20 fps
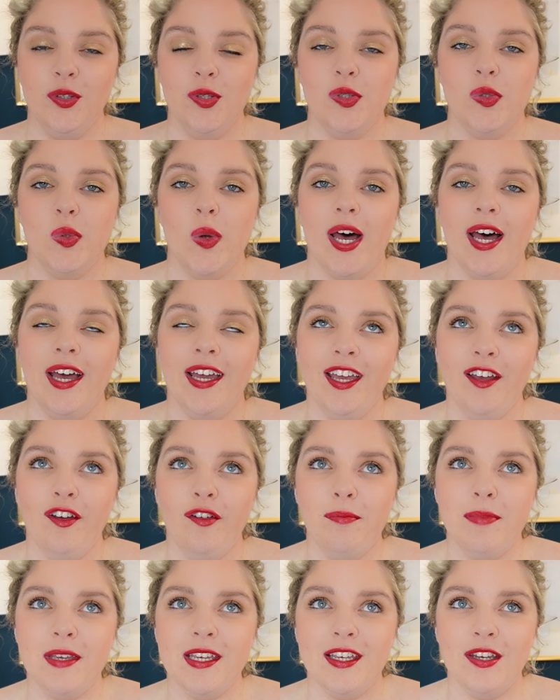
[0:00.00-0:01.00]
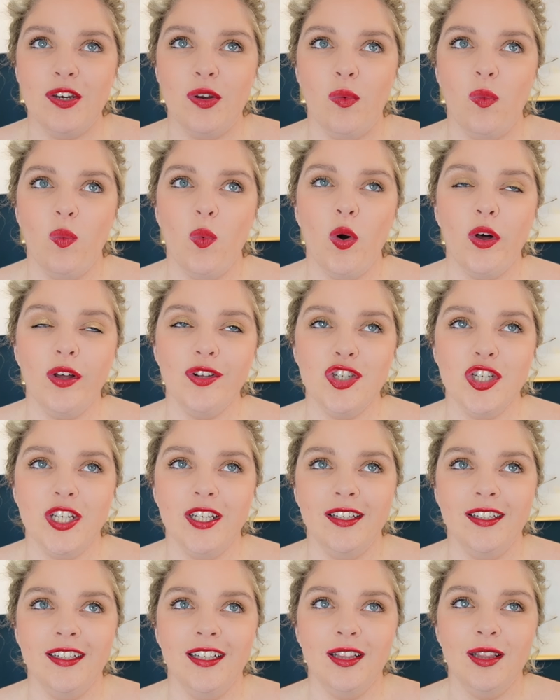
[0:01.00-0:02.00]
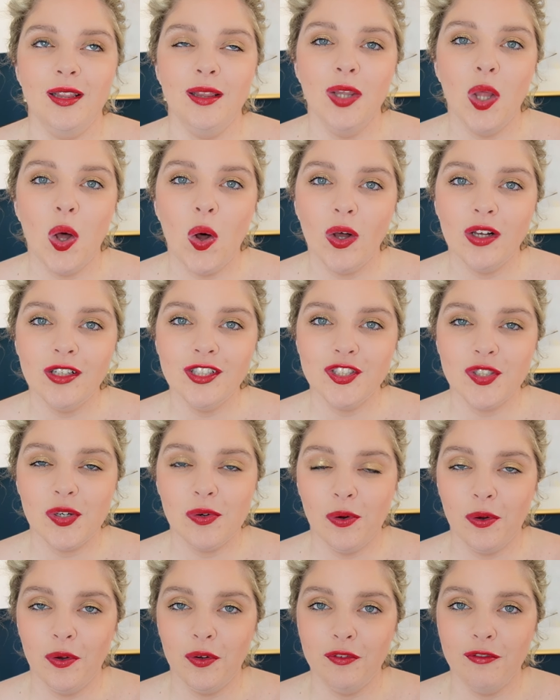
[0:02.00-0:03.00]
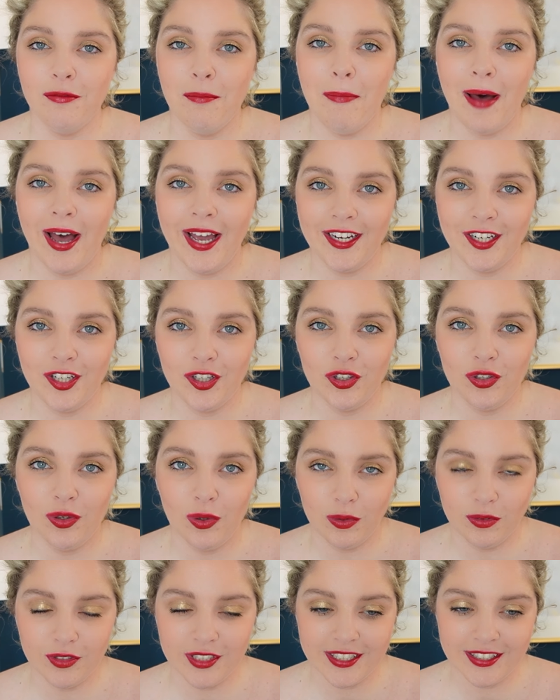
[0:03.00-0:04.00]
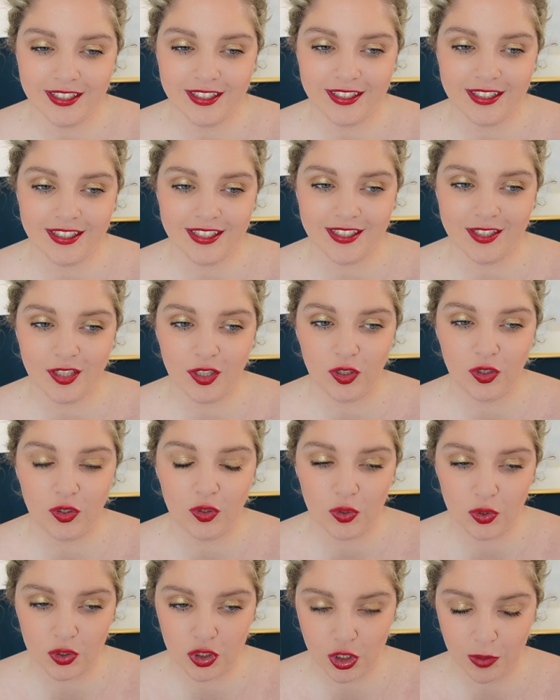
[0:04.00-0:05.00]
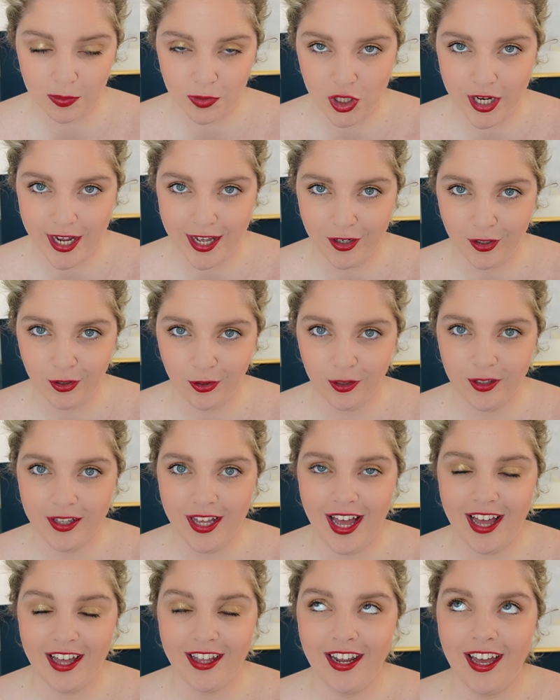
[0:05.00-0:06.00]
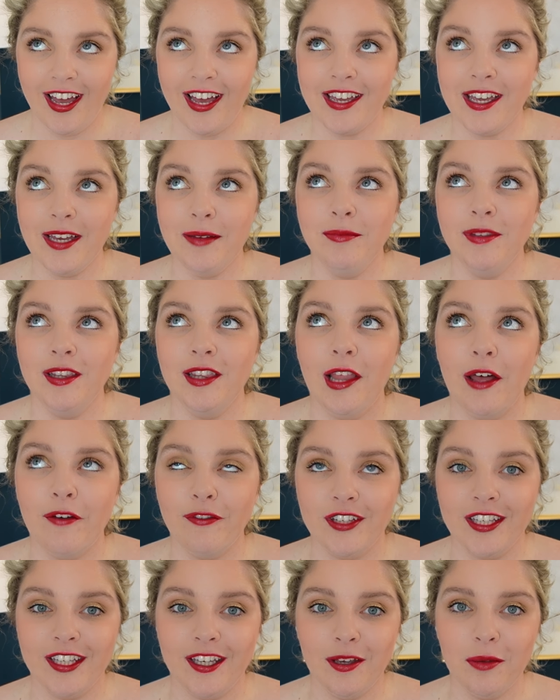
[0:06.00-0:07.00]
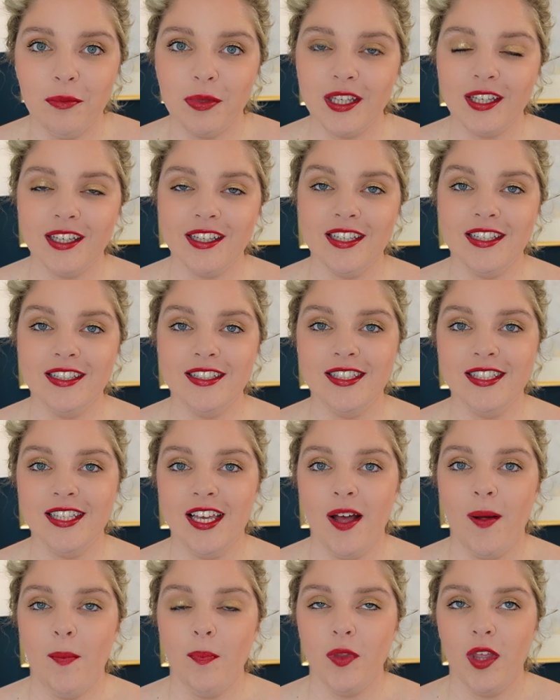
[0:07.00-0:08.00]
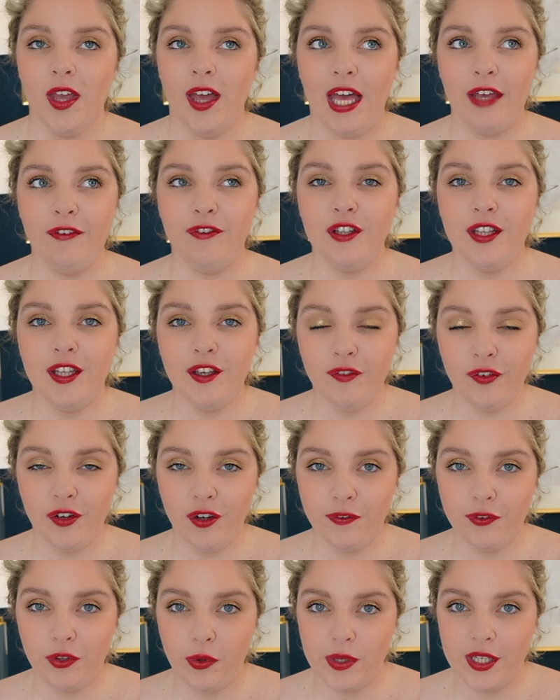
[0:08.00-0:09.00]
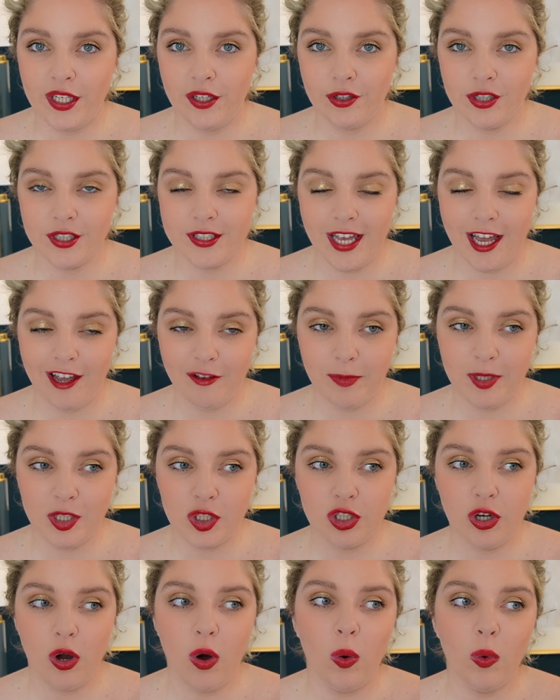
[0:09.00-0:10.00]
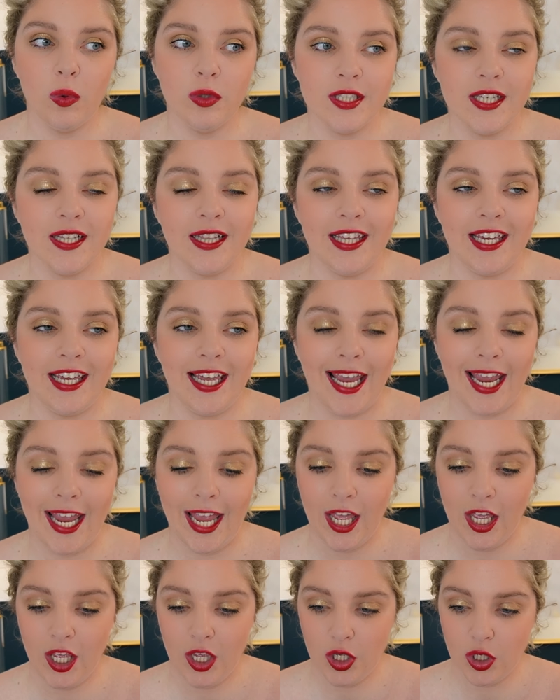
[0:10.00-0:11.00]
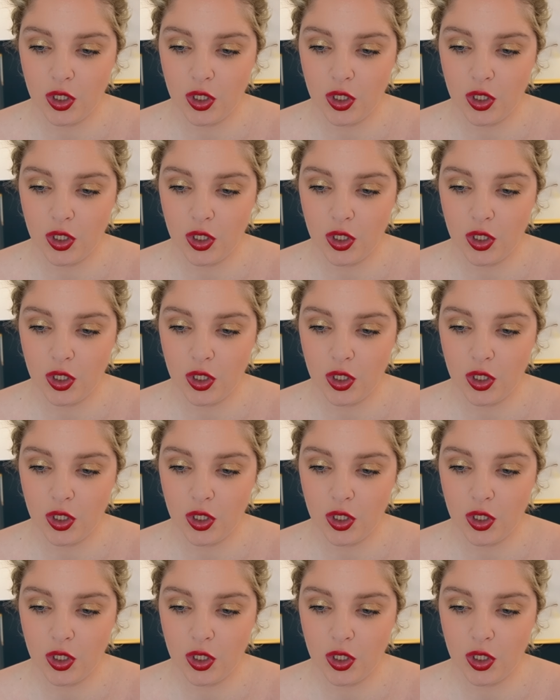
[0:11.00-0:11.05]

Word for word: So I have been watching a lot of Myron Golden's YouTube channel and I am loving it because I feel like for a few years I've been totally,